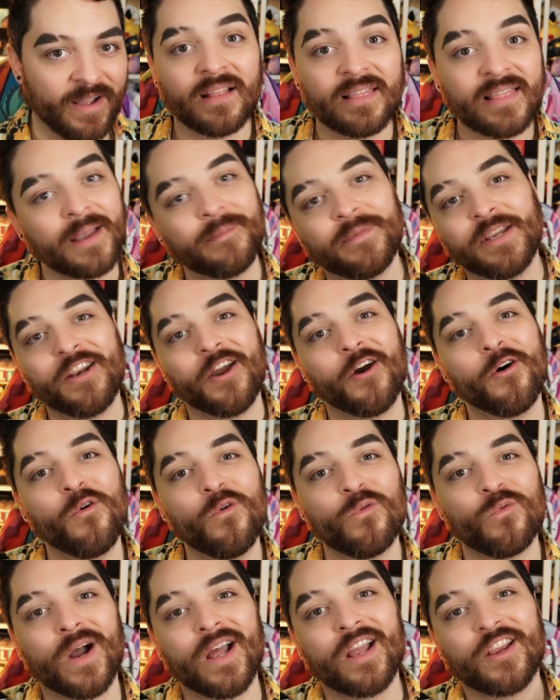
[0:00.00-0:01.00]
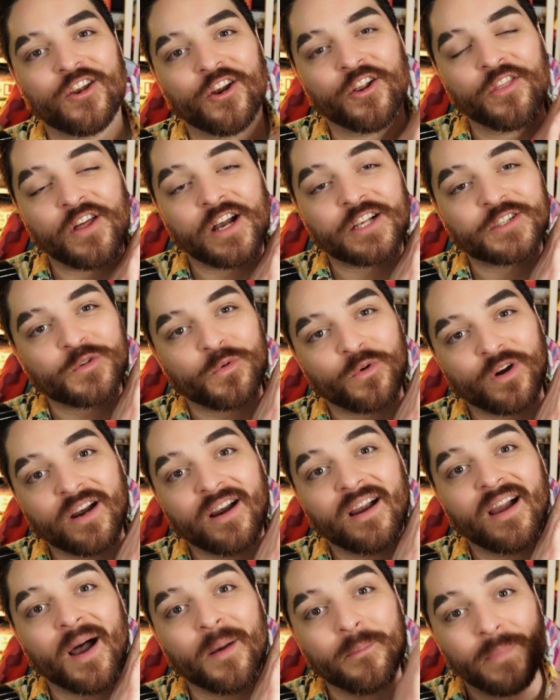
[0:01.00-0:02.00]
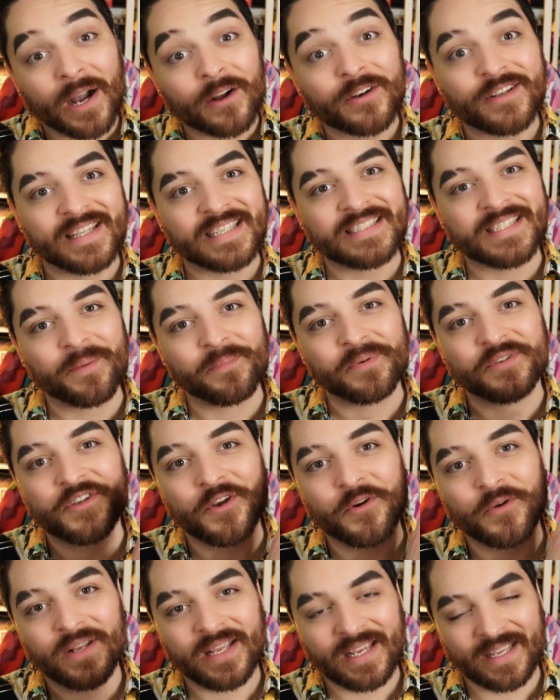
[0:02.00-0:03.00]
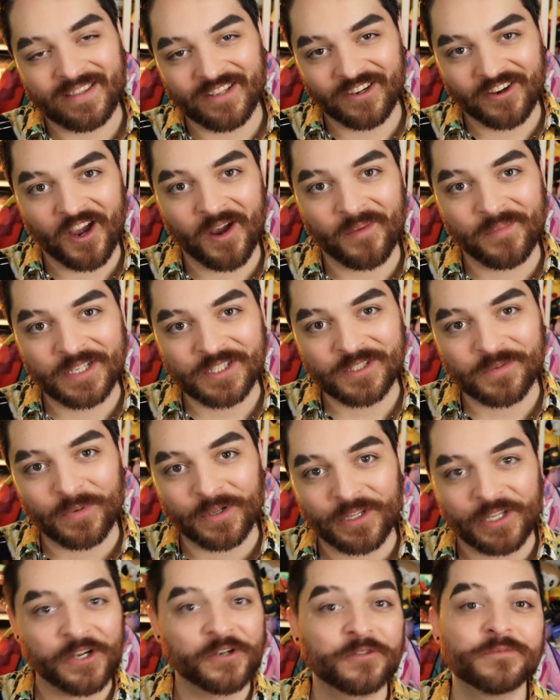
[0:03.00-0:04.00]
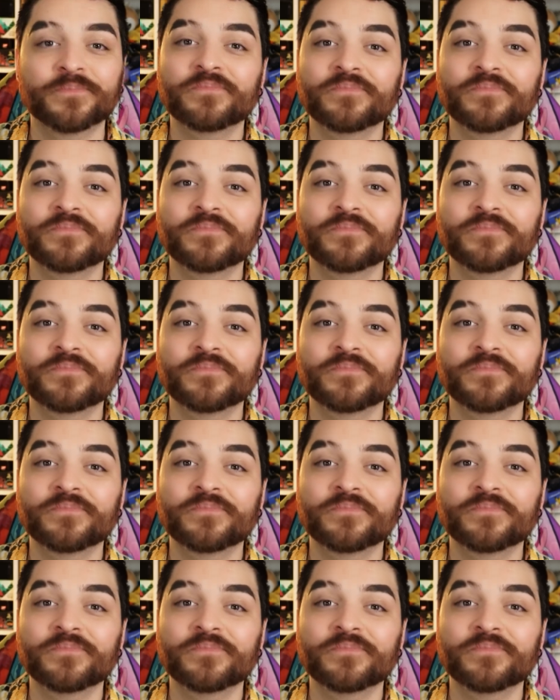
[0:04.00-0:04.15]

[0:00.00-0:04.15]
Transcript: Let me know what your thoughts were about this episode in the comments below.